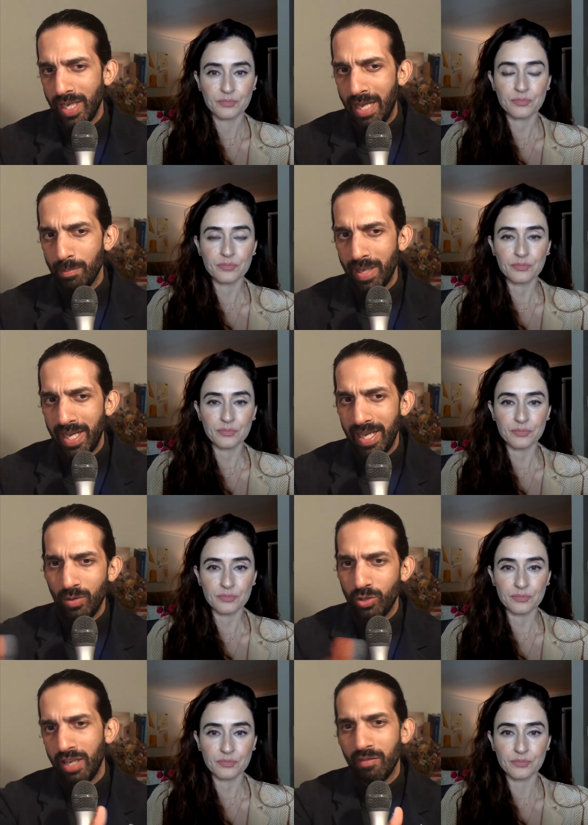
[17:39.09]
Speaker 1: campaign,
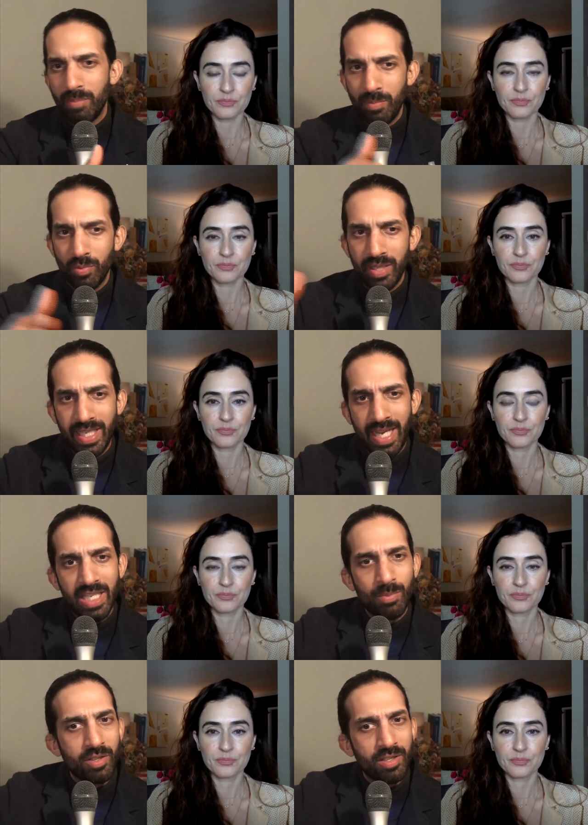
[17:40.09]
or do you have people
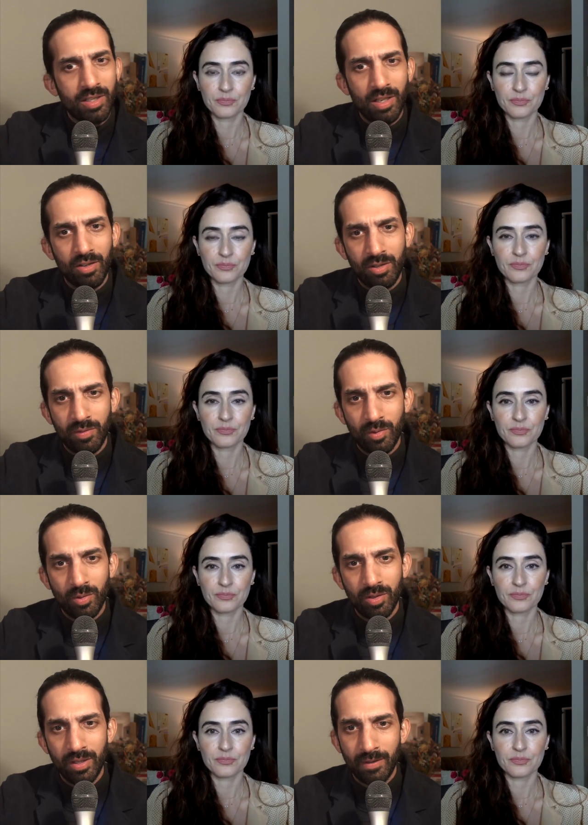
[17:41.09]
engagements that last
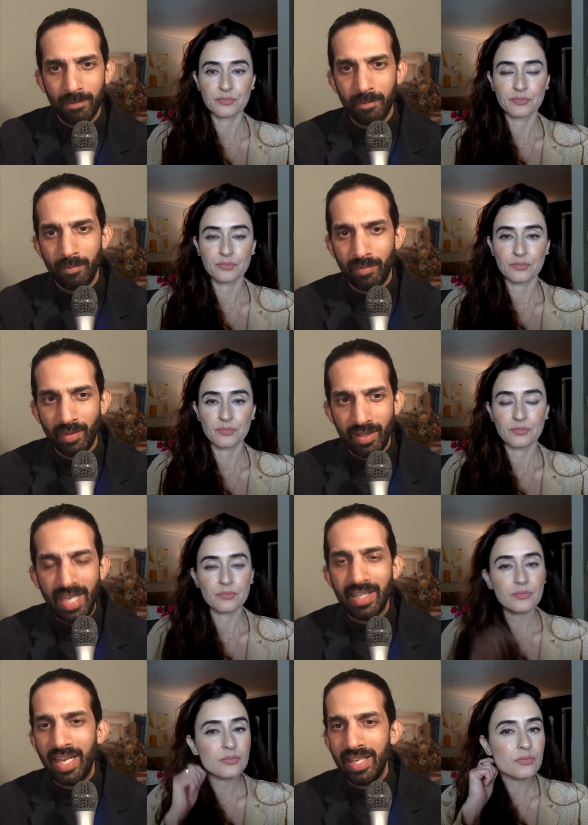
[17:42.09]
for
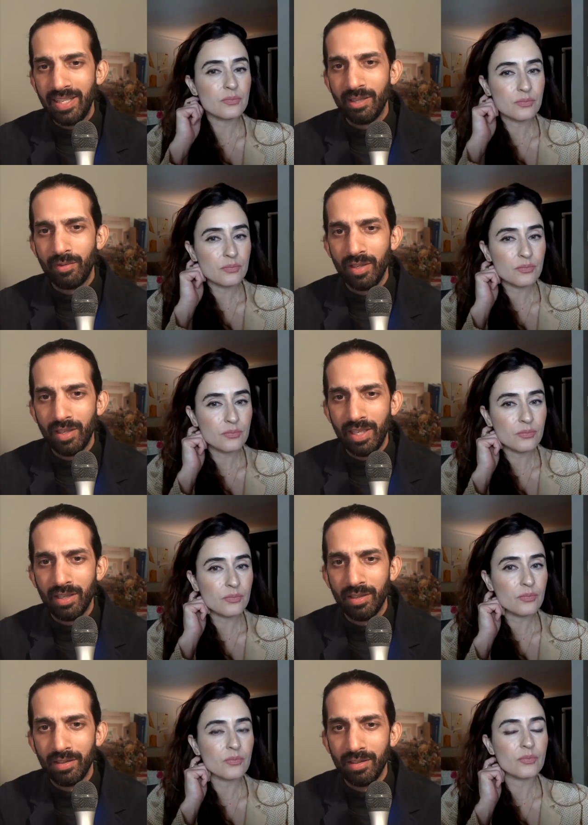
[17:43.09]
decades, if you
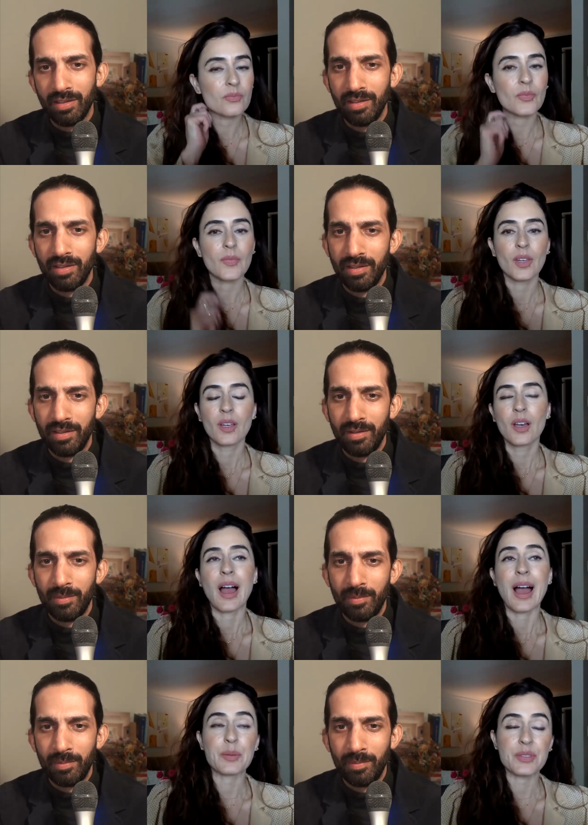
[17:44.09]
like?
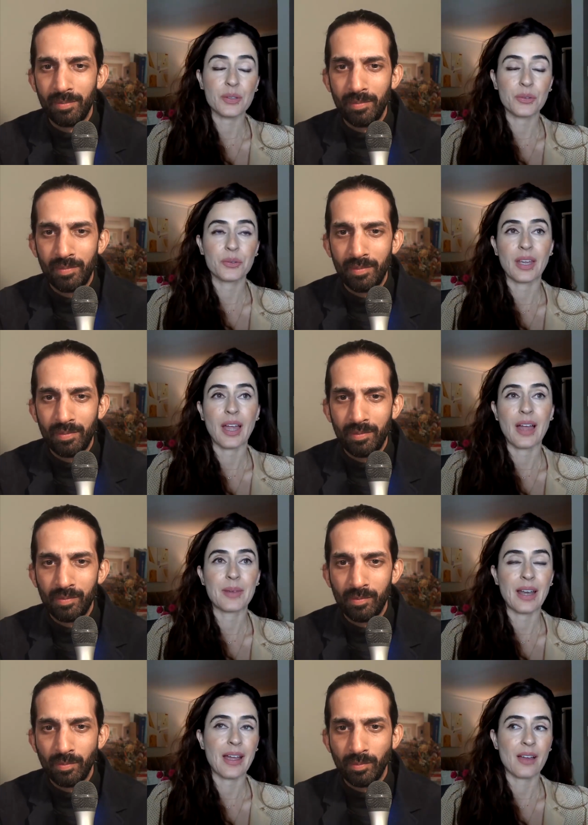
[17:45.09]
Speaker 2: Absolutely. I
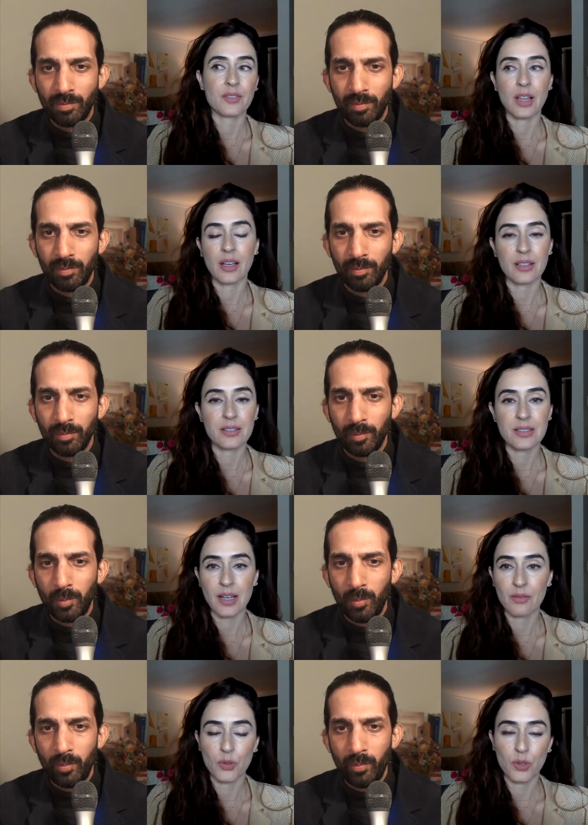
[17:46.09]
mean, I have clients
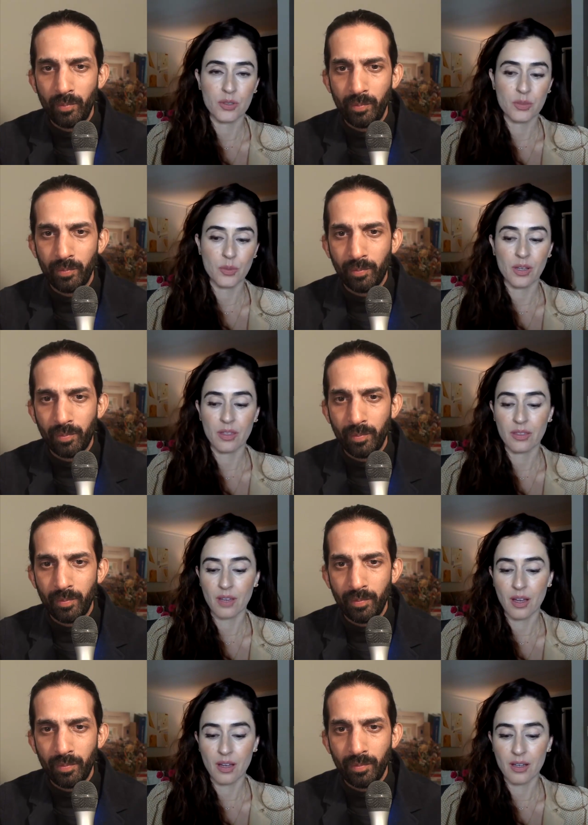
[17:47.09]
that I've worked with
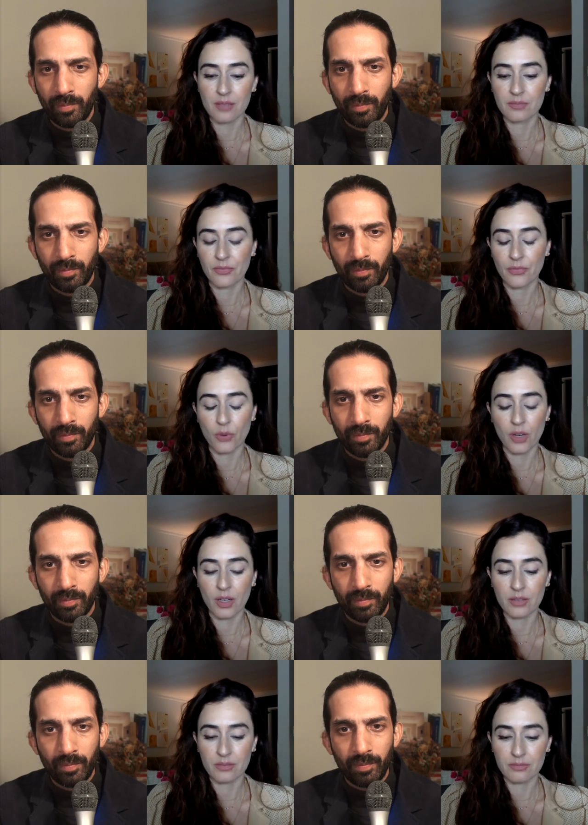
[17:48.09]
um,
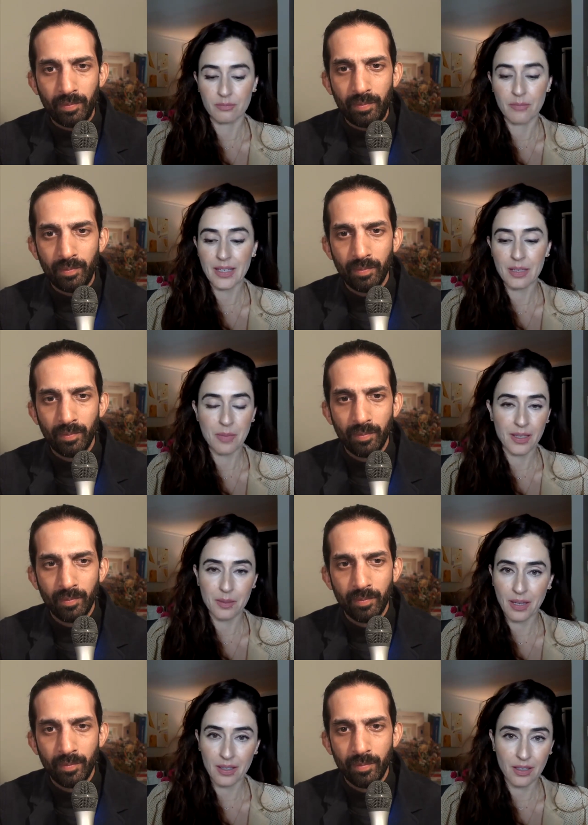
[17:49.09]
for many, many,
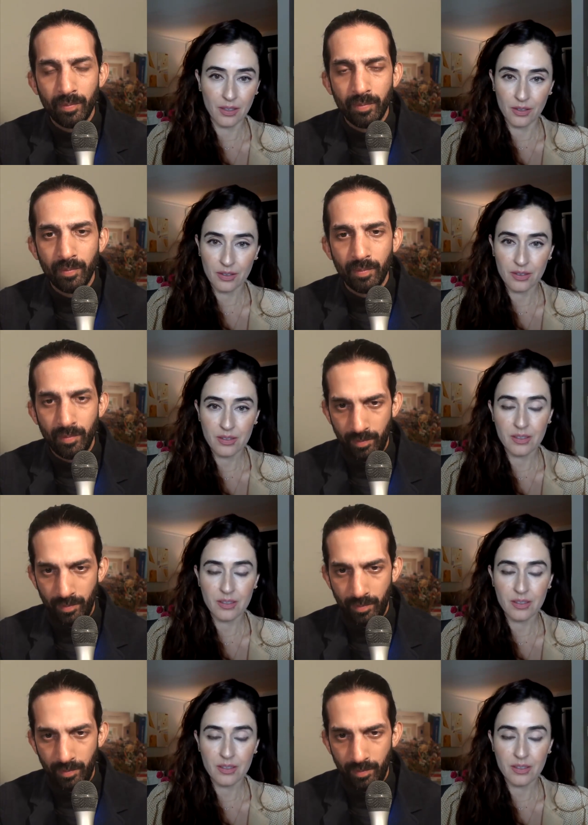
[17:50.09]
many years.